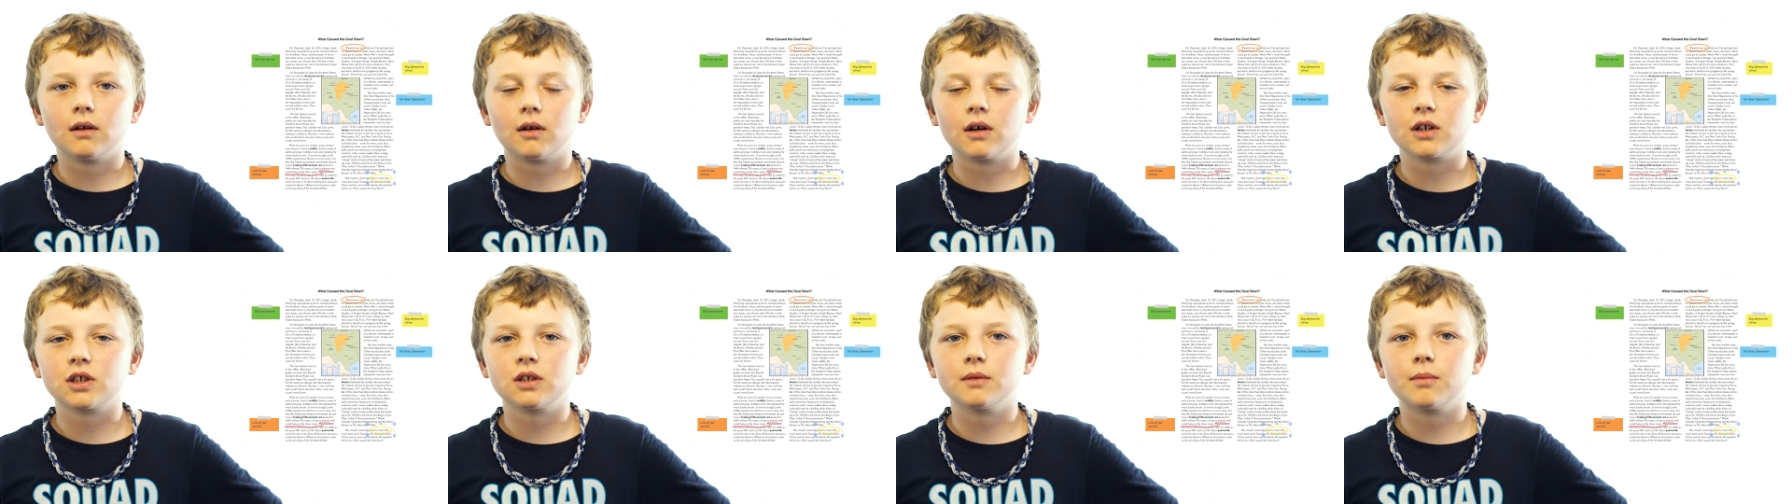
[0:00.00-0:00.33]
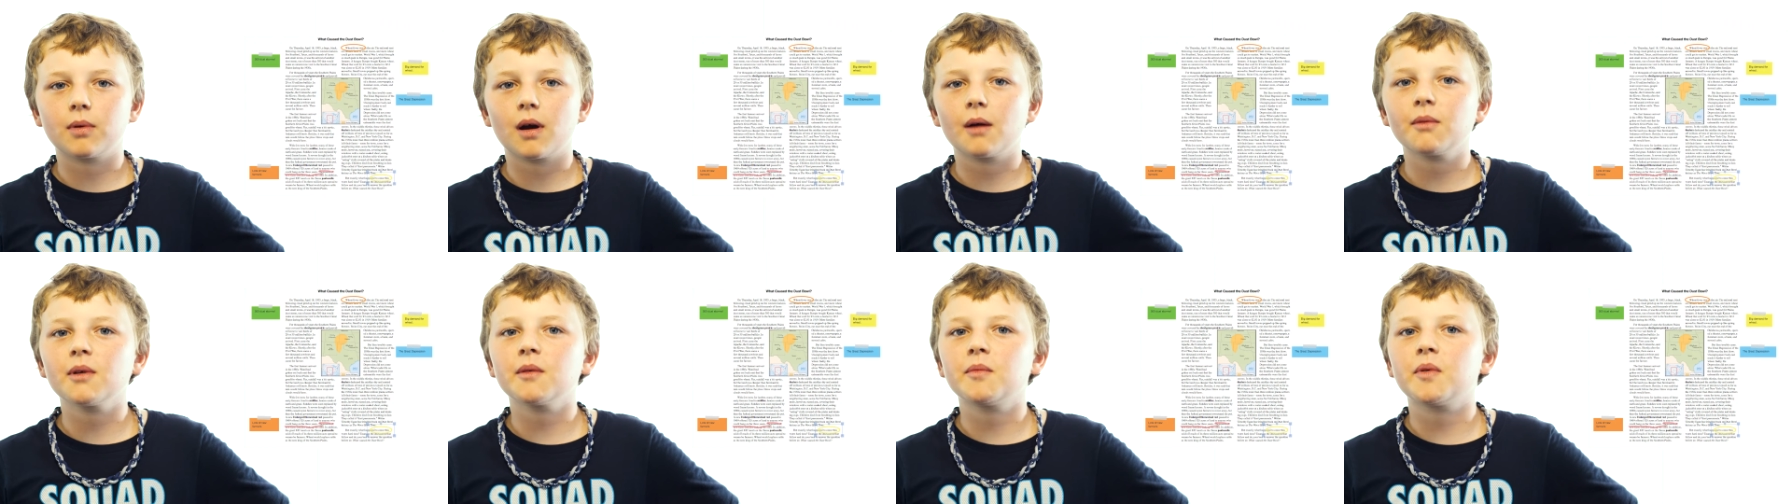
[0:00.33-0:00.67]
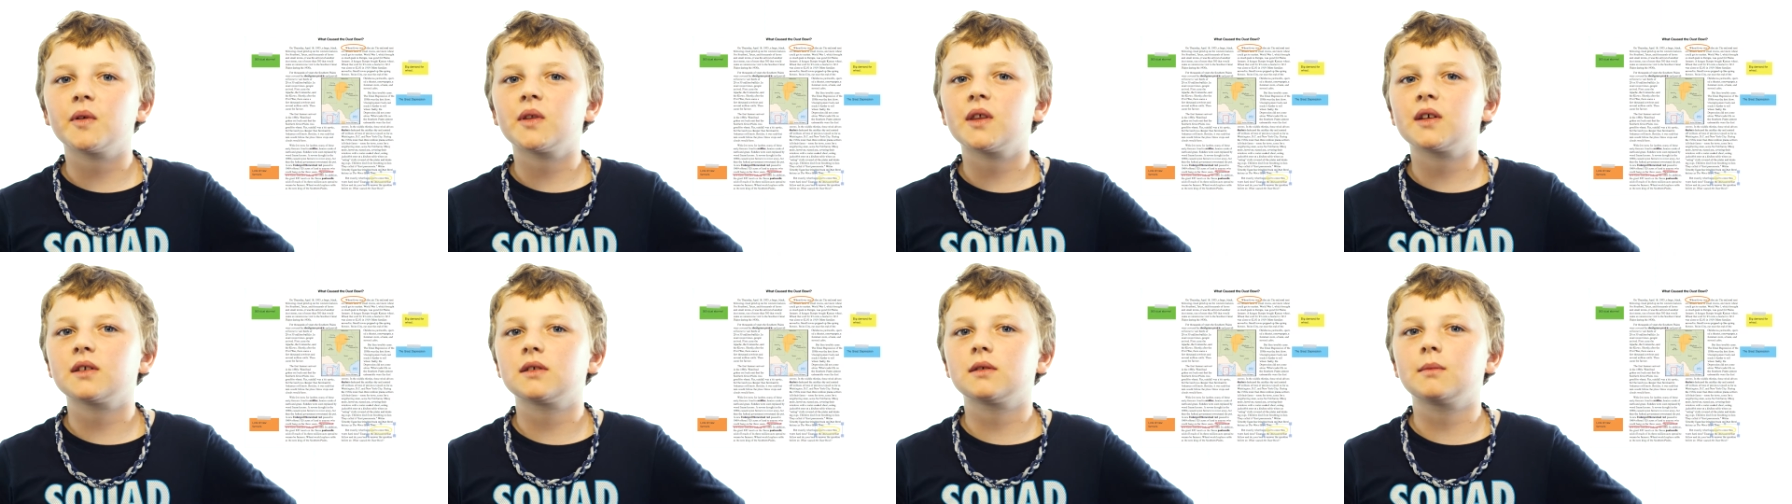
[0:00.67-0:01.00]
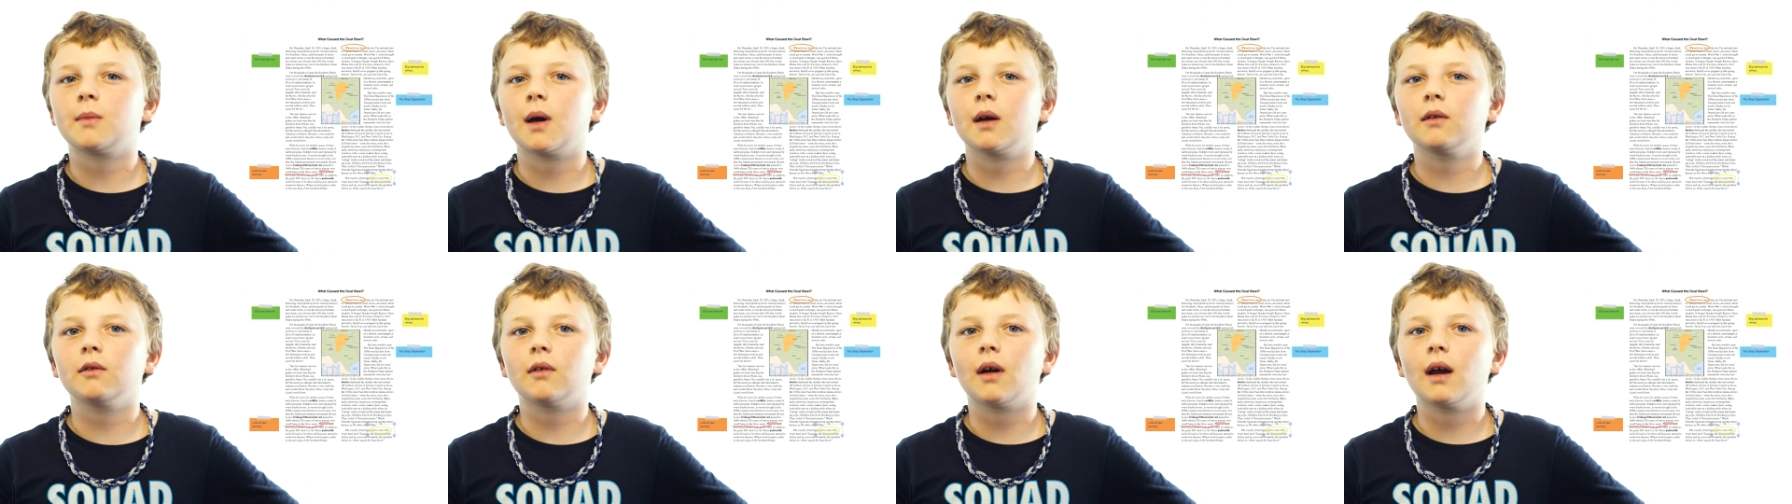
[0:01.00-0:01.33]
oh, I should probably put this
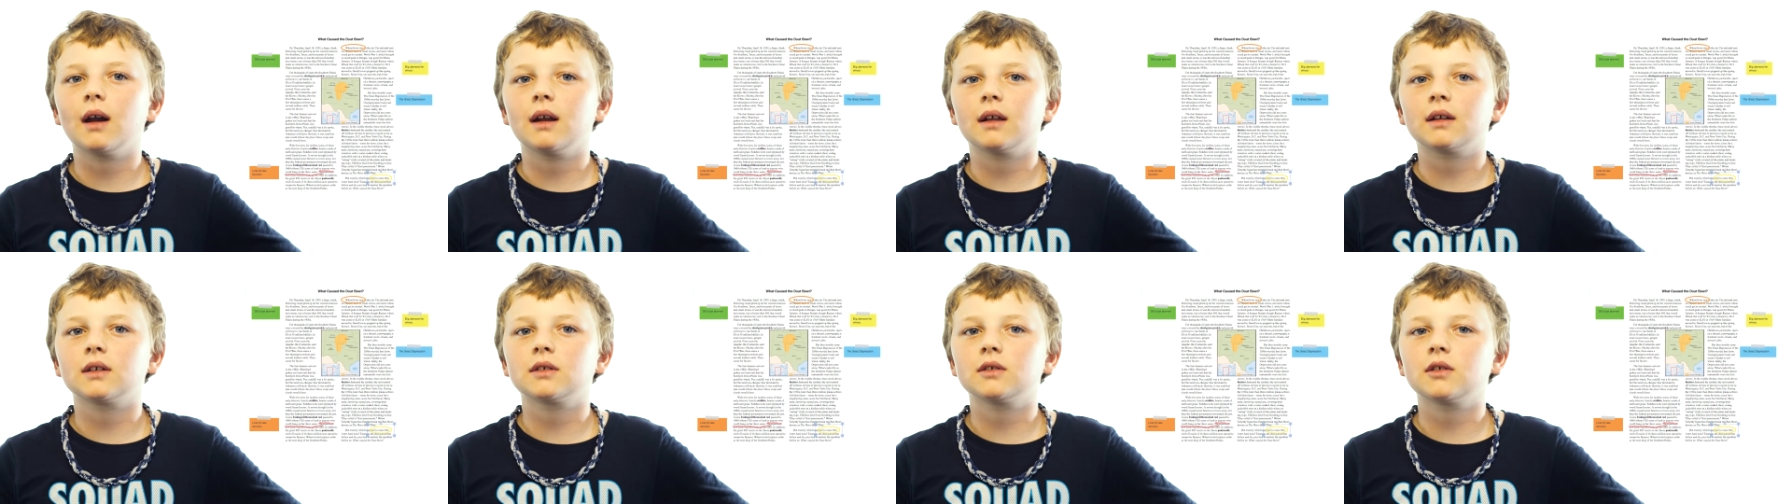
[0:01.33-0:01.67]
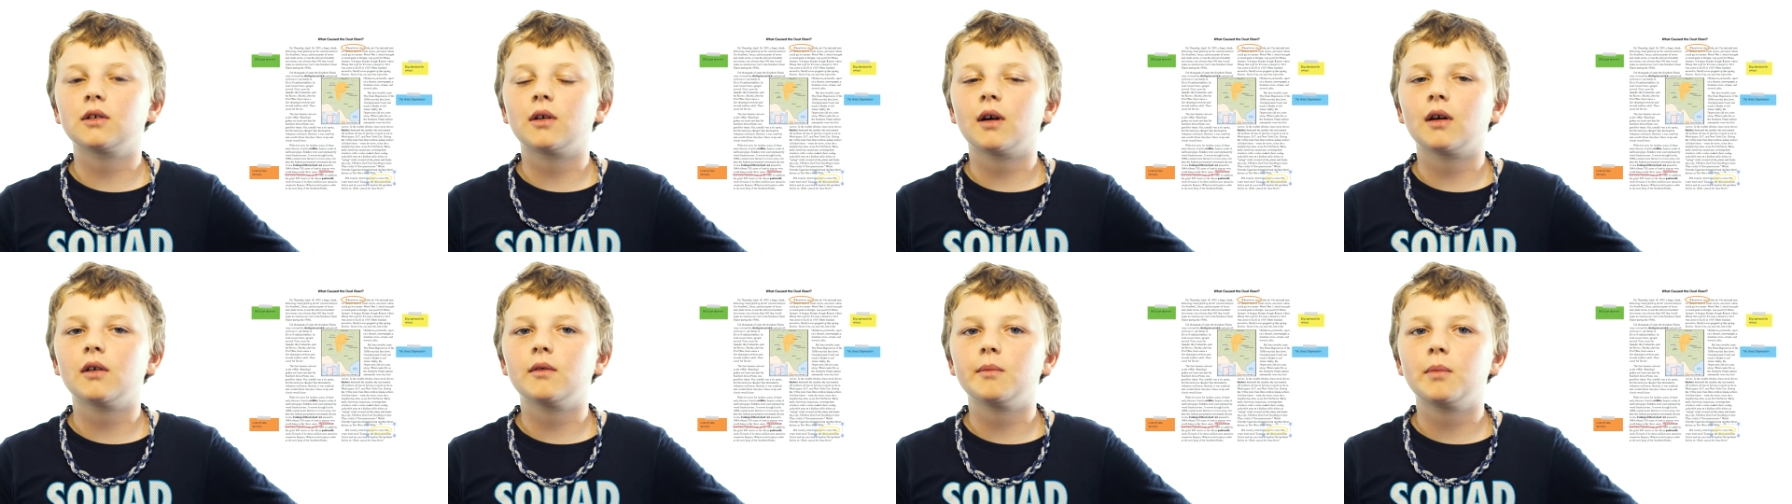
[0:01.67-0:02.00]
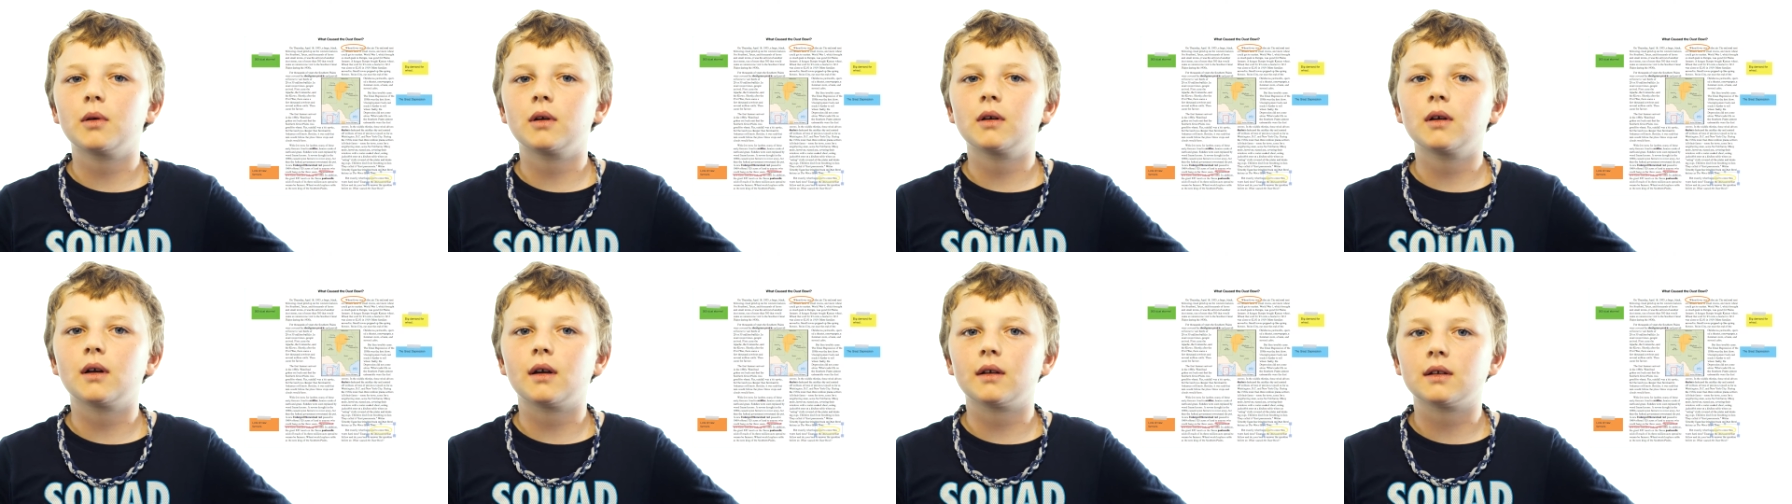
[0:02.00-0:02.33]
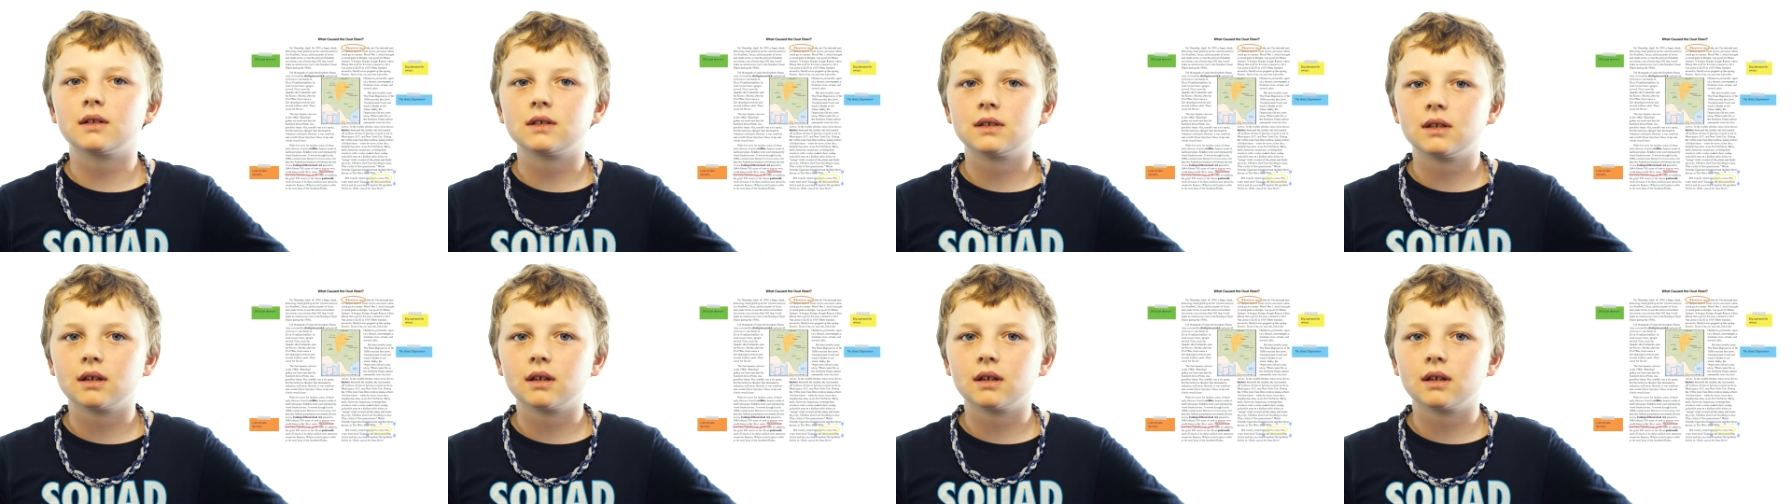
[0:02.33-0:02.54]
in my writing, so I would put it on the